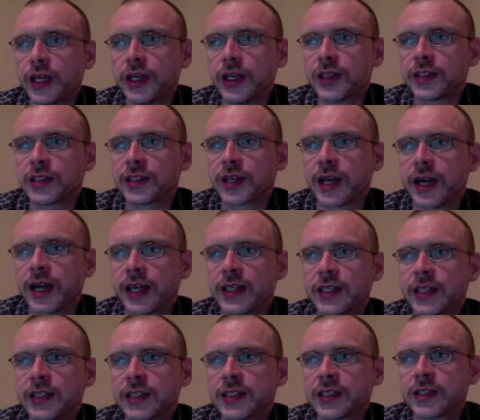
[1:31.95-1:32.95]
and
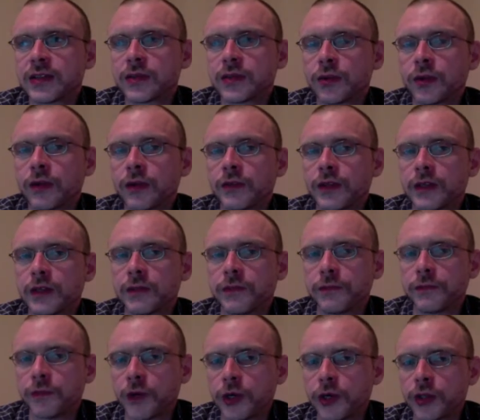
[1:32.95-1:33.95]
it's sort of the
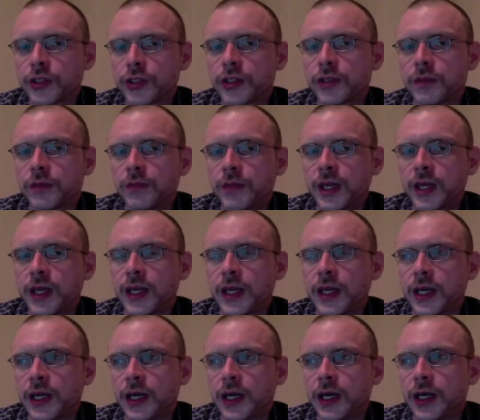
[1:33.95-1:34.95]
first
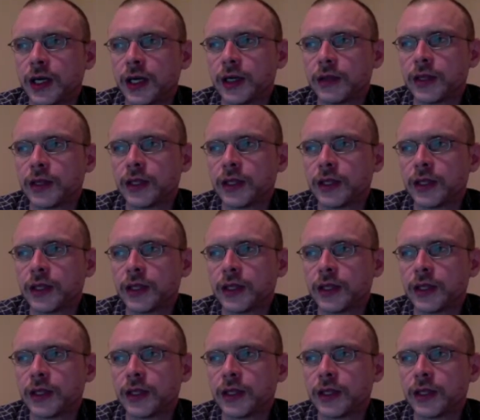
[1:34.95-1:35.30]
media.